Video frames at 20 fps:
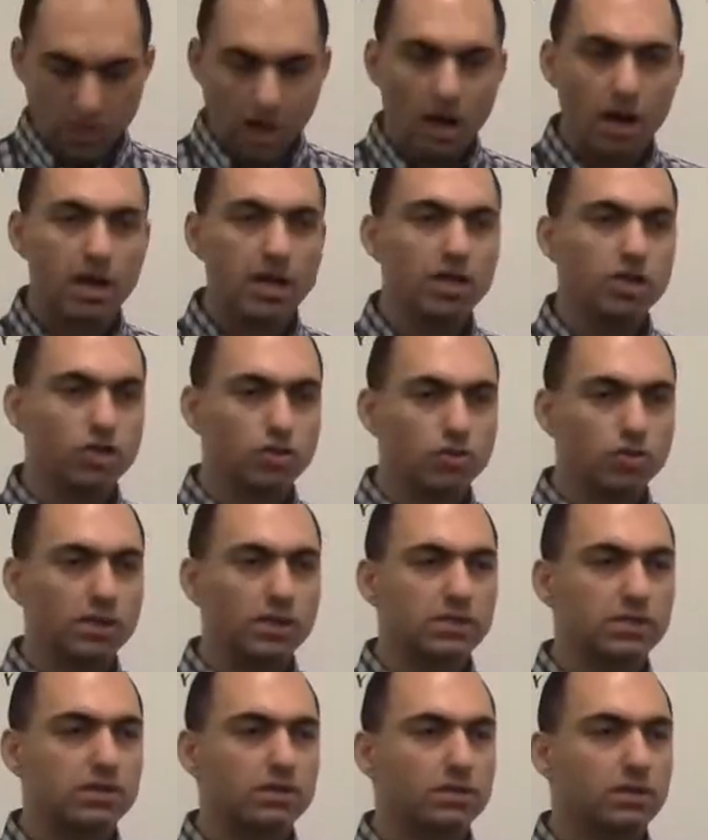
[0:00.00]
Our issue
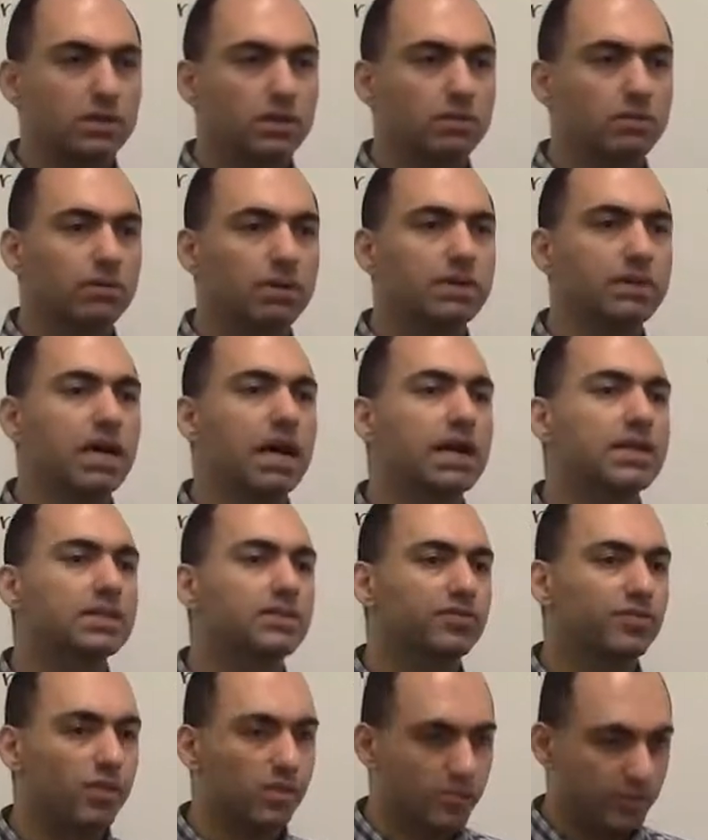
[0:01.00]
is what
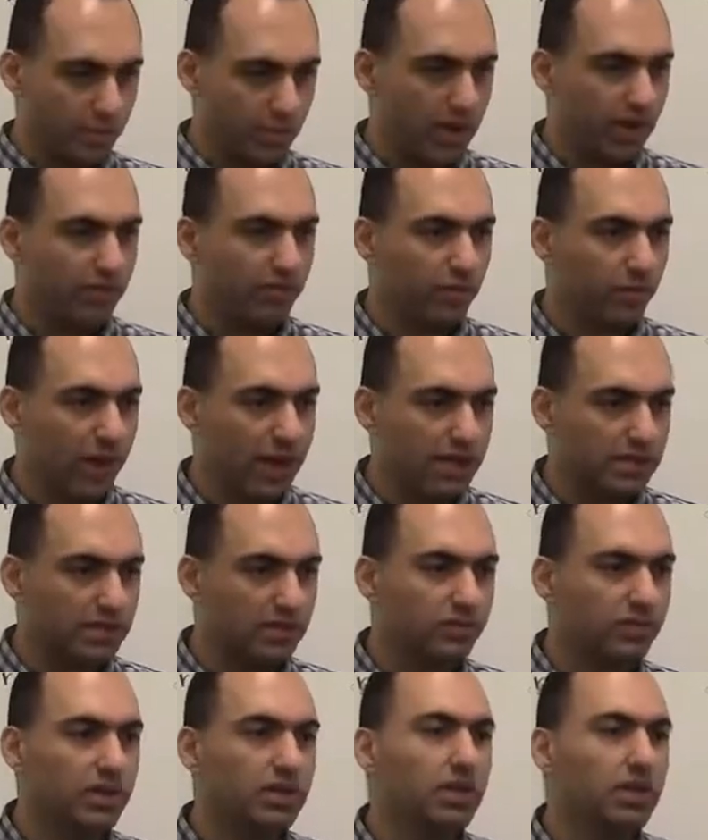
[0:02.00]
kinds of verbs we have for passive